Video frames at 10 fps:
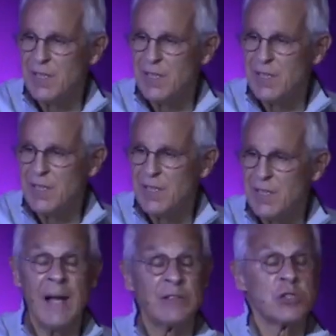them
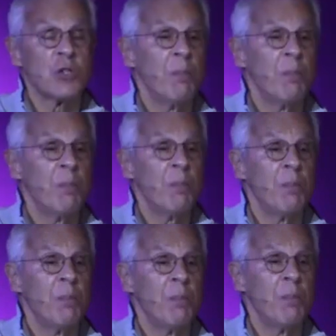later on. So,
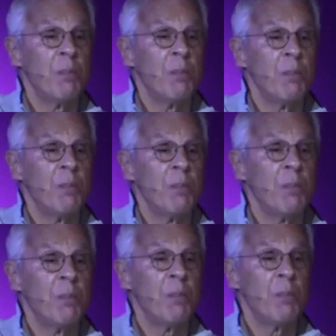Matthew began to
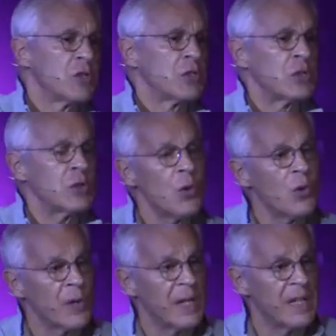tell a bunch of
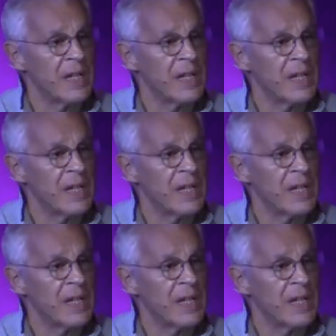stories